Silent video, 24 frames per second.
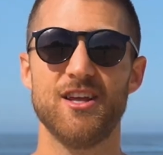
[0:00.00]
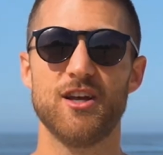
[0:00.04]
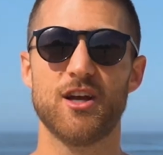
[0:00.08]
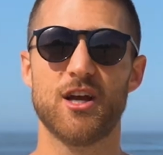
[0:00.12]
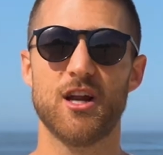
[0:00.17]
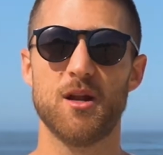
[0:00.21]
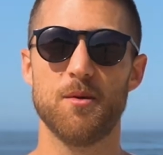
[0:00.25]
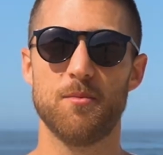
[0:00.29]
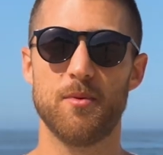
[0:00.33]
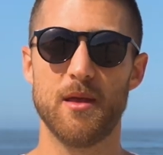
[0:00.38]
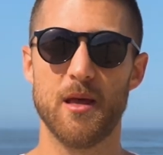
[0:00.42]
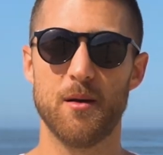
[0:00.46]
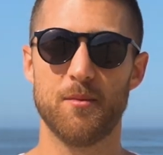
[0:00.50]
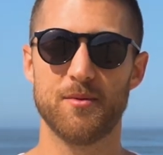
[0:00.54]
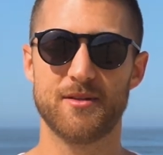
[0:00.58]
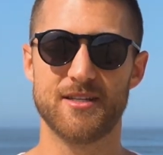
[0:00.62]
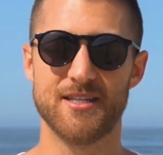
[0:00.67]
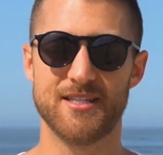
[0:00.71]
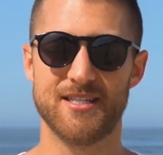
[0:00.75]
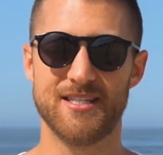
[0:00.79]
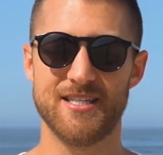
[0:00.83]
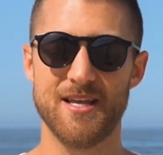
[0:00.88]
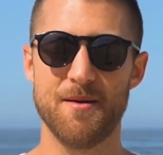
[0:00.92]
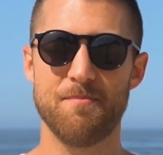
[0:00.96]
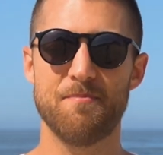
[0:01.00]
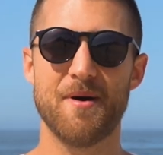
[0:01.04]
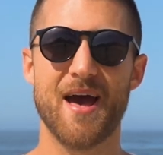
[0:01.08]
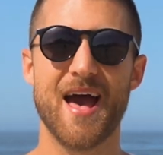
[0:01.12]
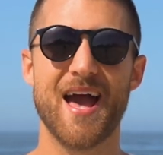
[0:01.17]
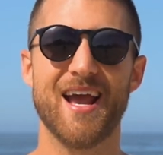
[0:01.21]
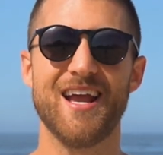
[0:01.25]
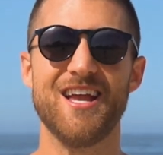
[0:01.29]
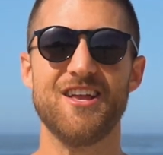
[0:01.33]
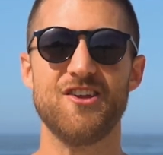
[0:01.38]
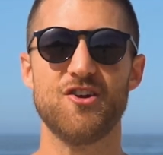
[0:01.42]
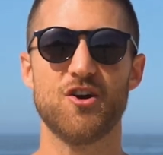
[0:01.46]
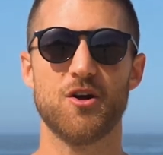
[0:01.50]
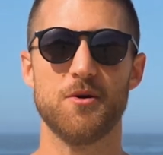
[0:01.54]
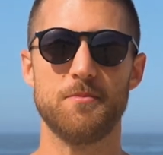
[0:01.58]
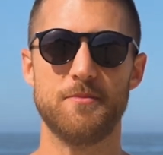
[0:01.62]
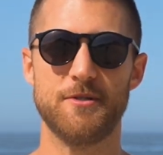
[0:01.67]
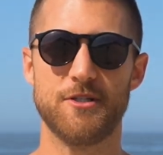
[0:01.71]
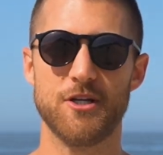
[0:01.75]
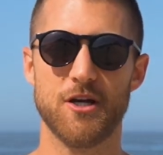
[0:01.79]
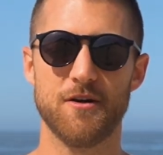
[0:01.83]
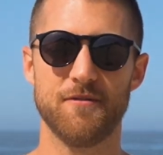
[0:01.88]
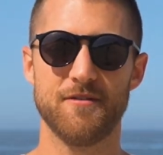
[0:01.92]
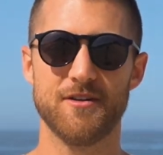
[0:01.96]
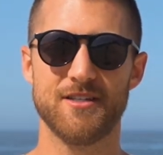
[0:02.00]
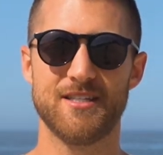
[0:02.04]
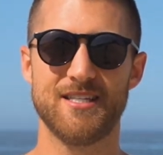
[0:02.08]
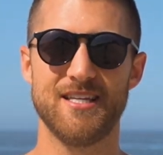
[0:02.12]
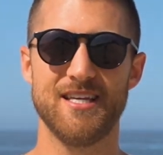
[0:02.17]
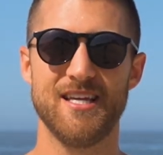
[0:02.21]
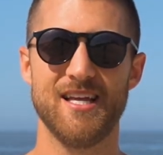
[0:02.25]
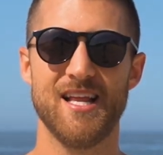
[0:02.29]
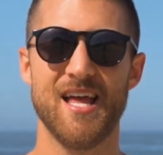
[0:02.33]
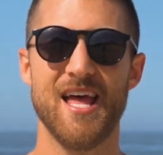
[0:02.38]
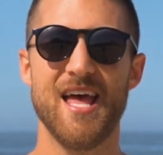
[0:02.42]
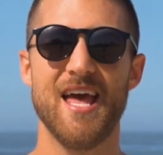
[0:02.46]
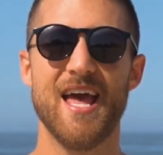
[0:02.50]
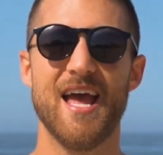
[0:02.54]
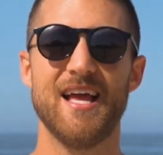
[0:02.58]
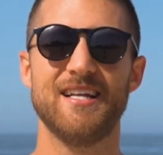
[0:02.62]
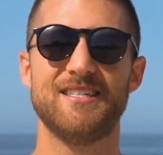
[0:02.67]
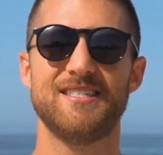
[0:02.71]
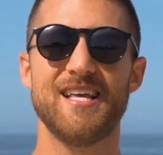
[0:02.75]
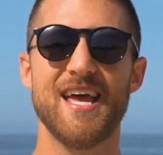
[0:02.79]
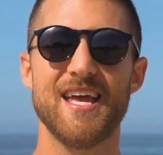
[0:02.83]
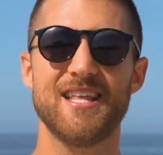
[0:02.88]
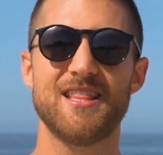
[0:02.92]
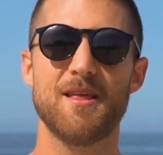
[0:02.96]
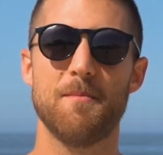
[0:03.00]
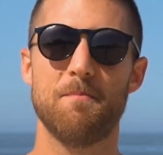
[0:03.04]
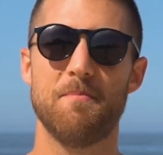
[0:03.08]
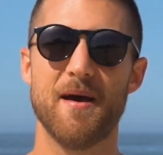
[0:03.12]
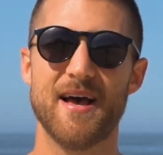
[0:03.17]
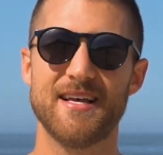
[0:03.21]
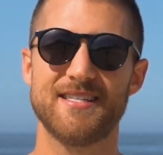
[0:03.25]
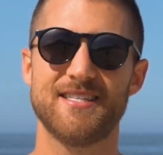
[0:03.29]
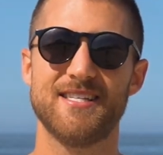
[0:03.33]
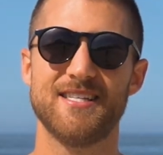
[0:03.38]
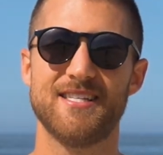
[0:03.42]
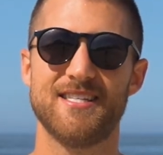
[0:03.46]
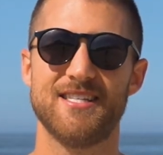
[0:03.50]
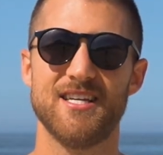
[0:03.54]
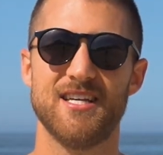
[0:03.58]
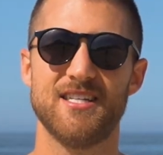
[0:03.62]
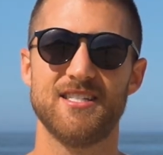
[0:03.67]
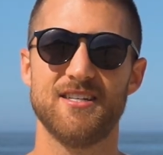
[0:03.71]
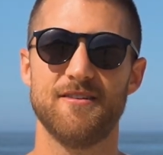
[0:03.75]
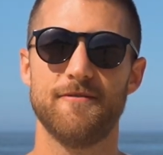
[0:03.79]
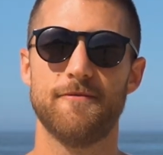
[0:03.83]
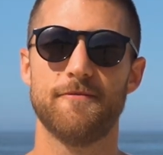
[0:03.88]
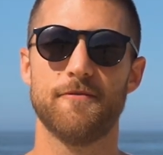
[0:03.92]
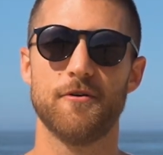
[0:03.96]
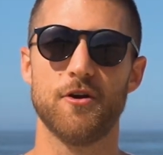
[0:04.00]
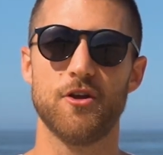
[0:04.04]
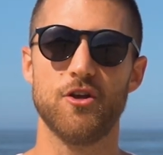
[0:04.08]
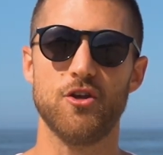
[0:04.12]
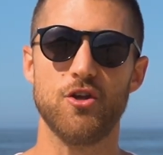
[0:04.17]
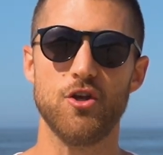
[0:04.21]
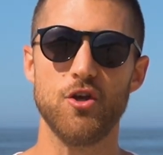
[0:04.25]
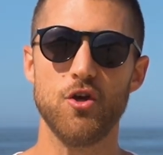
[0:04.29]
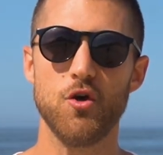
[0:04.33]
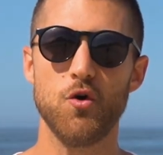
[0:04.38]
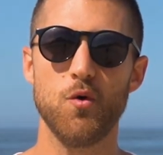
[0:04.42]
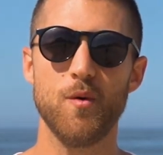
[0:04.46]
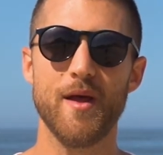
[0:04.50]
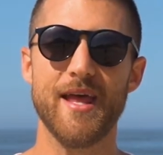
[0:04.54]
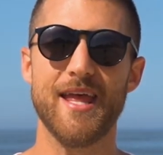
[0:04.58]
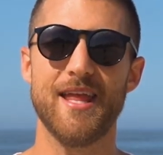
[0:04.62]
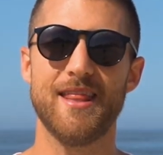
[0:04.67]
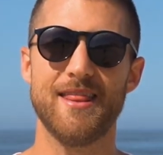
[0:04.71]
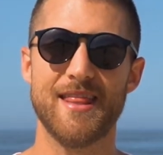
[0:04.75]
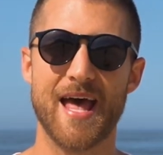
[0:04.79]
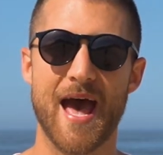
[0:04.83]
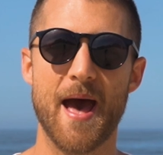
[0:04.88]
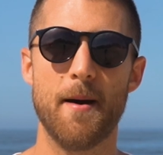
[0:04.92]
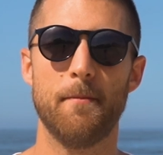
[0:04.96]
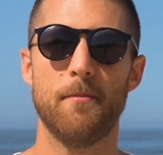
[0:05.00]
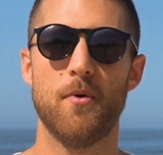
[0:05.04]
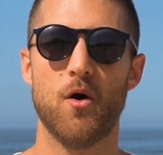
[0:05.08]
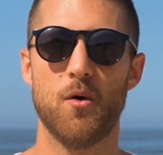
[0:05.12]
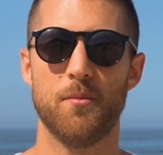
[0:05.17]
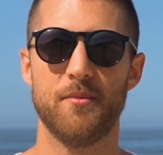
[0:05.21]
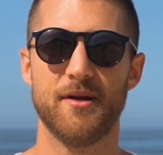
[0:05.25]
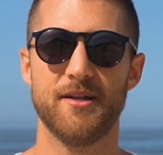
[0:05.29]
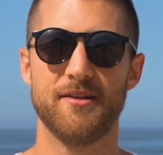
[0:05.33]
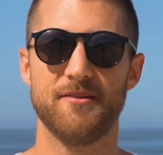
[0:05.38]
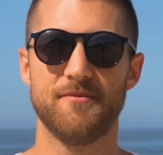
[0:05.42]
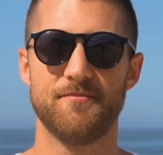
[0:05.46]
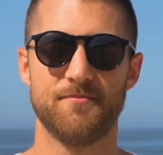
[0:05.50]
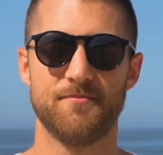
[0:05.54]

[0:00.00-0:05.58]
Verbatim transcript: you're gonna be able to sit back in your observer seat and take the best decision for you in that moment.